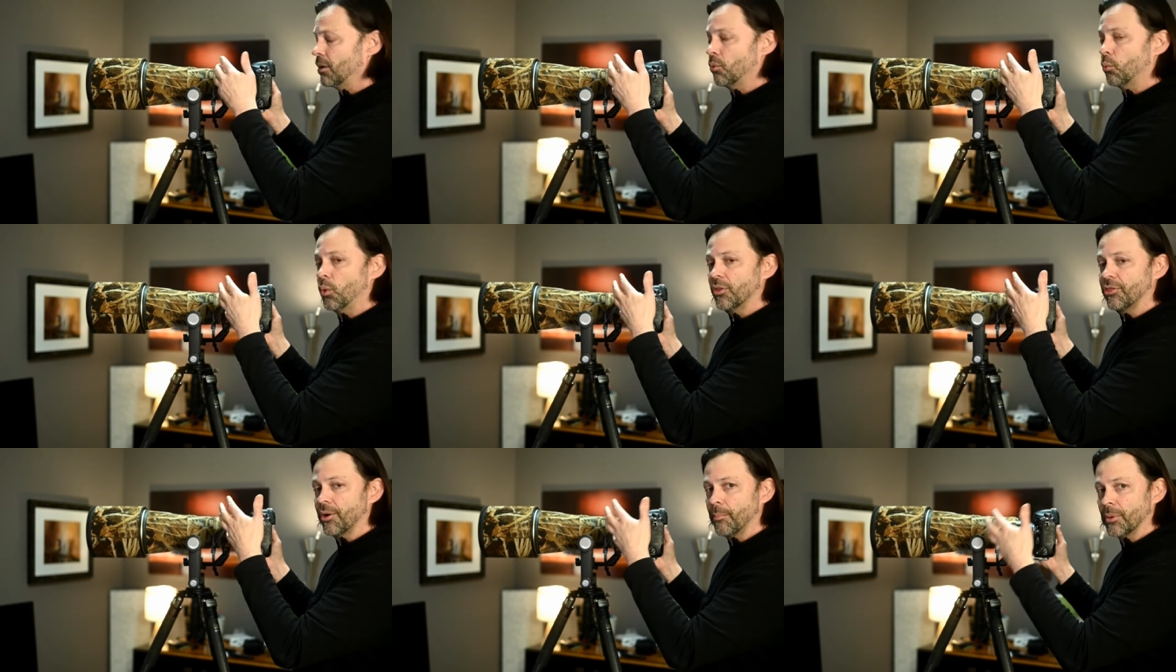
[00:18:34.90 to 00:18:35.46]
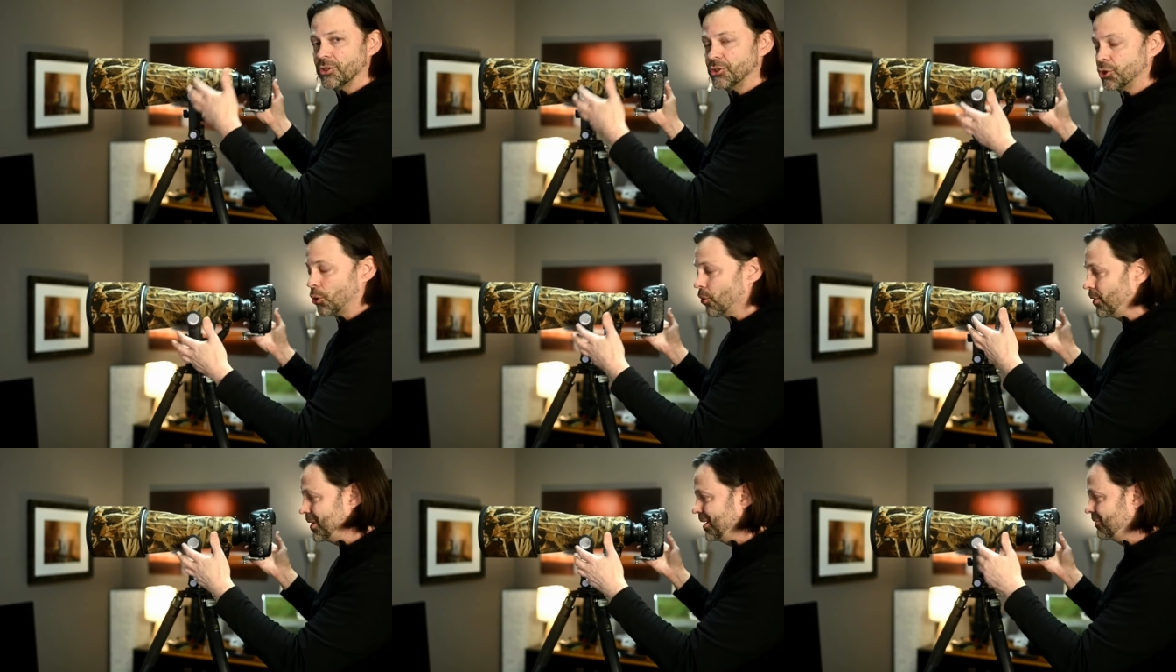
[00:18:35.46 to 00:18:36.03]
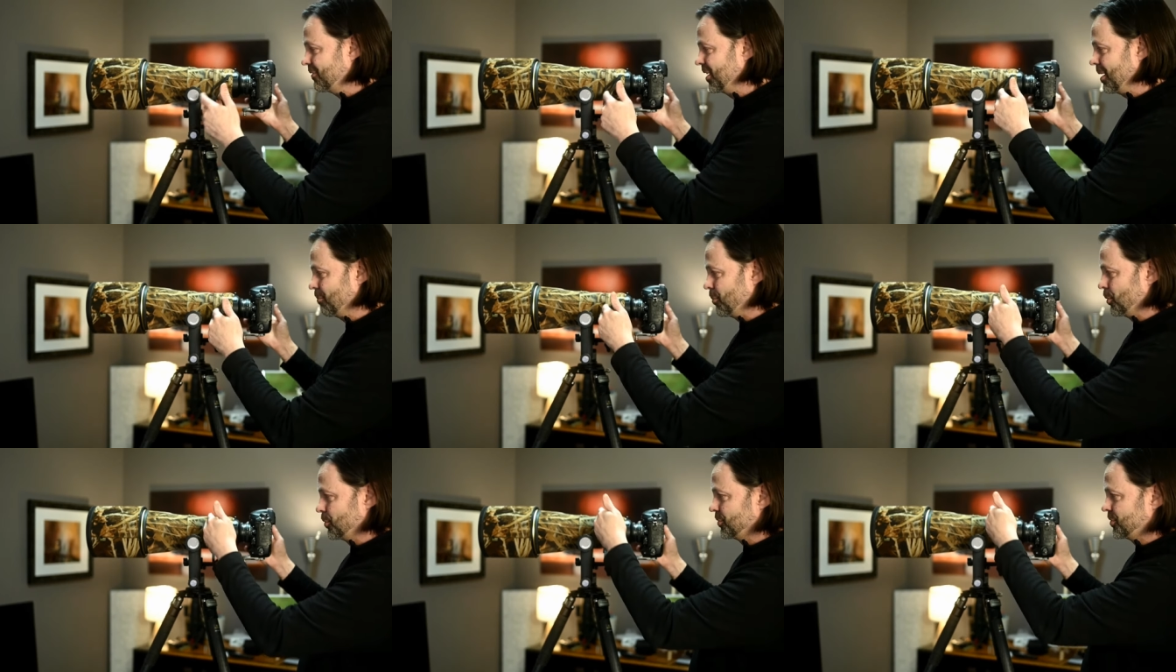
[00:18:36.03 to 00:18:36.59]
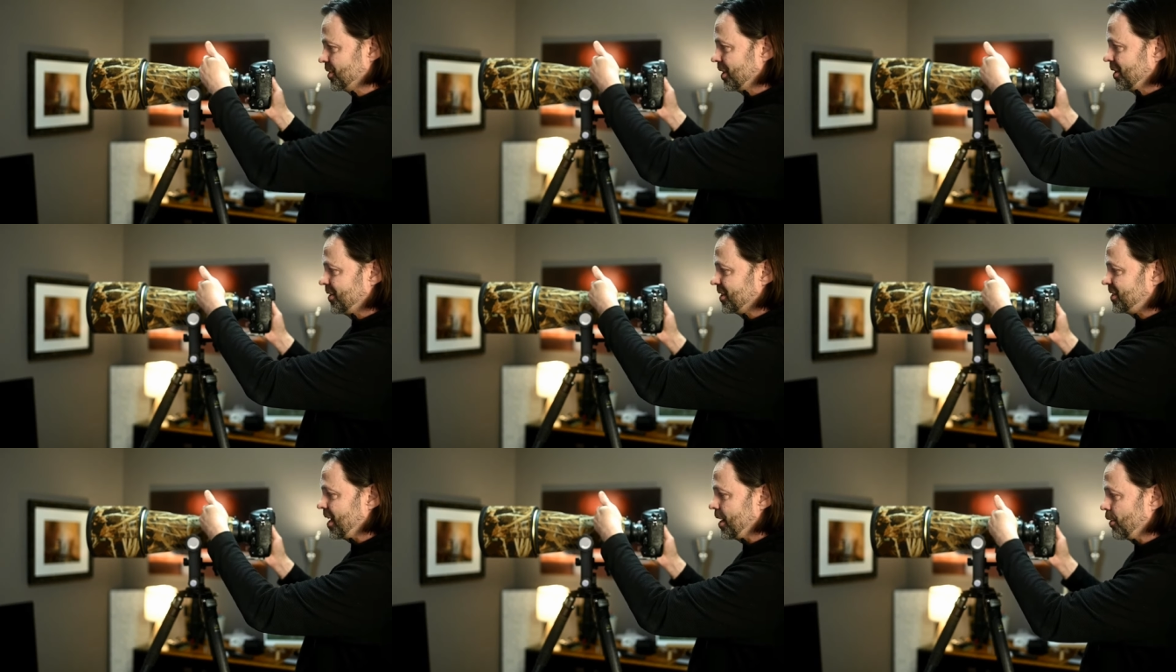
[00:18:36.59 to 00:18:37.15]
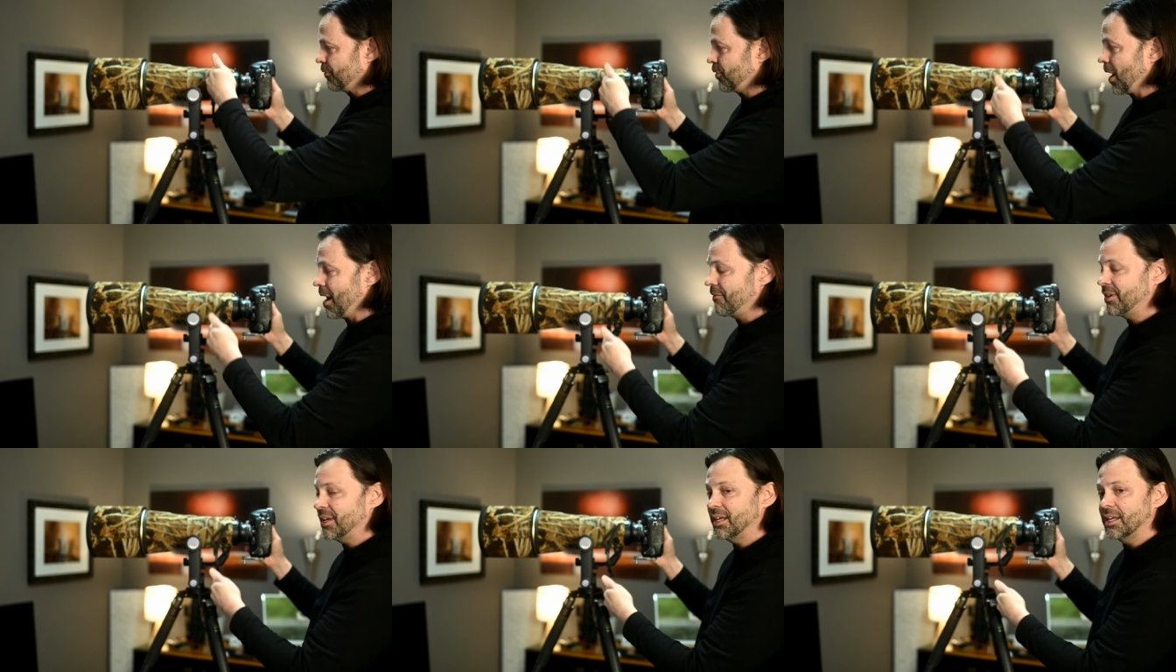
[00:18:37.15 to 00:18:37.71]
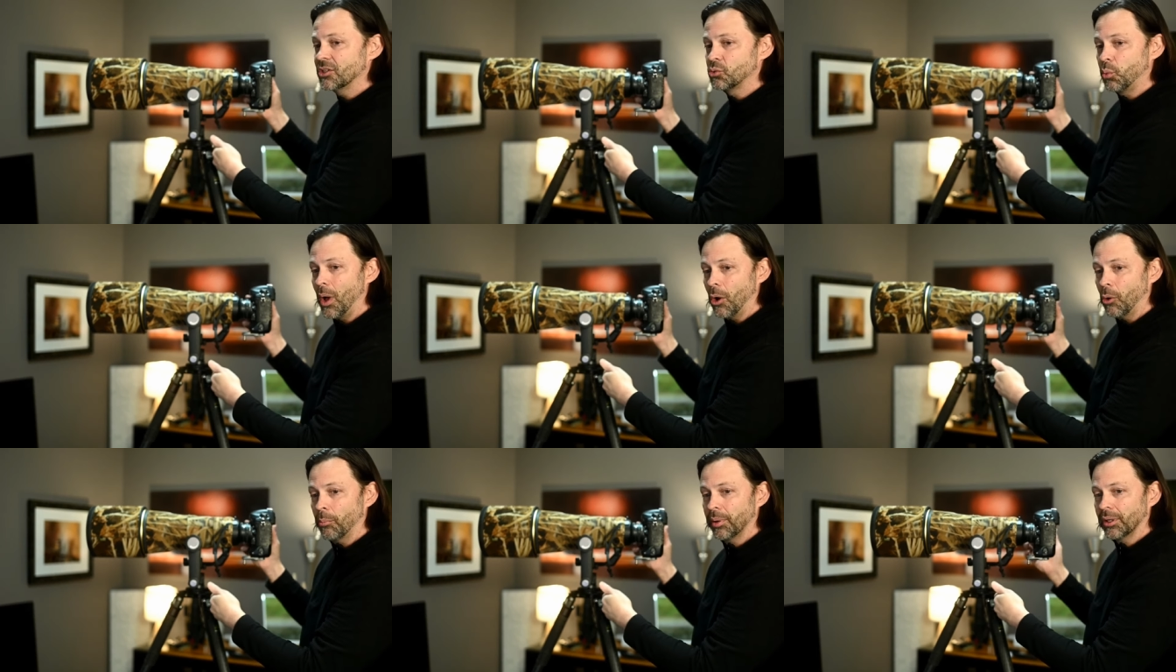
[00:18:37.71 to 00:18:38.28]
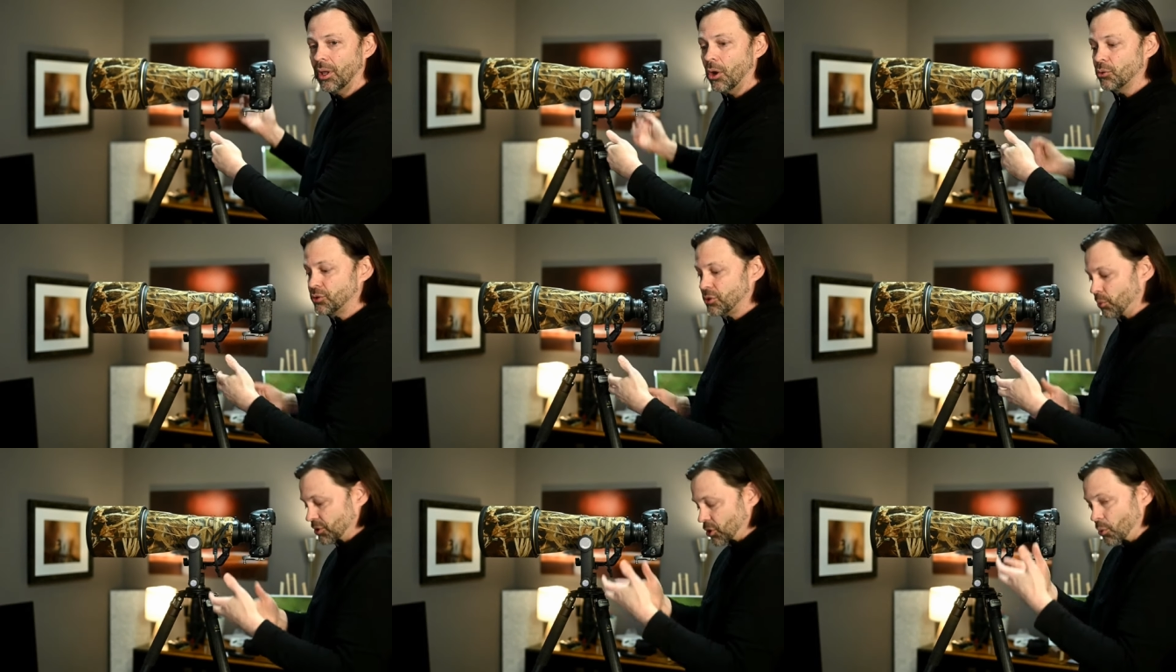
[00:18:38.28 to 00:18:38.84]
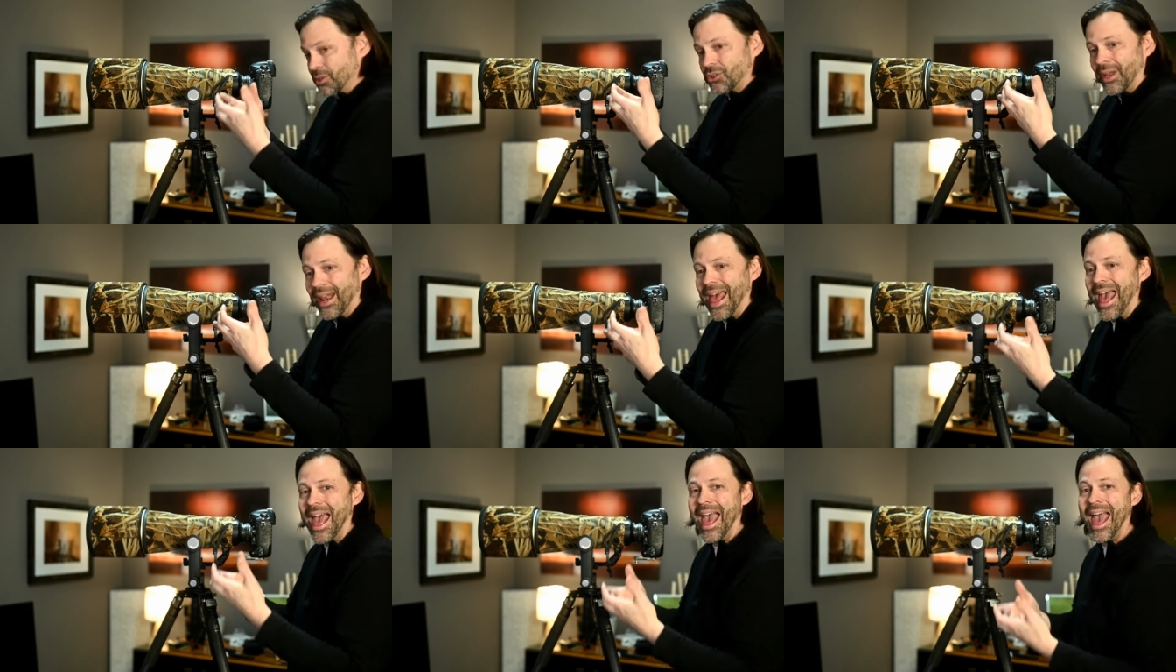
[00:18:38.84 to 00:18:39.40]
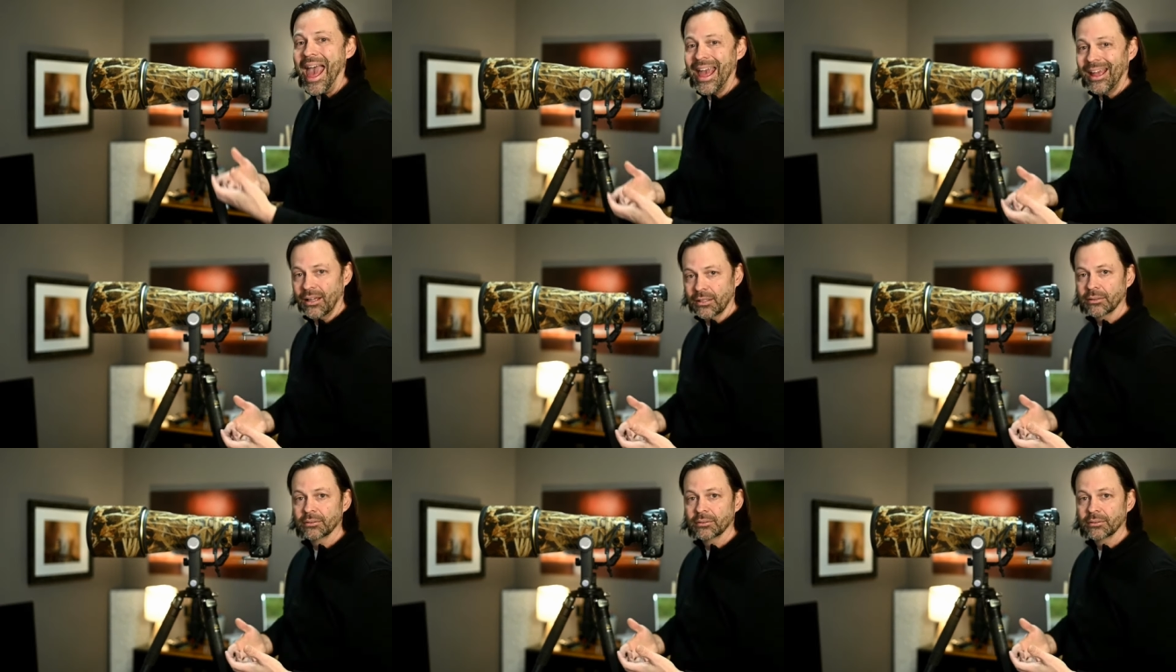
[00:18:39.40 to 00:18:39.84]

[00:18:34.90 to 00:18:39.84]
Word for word: with the majority of gimbals, the center of gravity is well below. So it's always going to hang,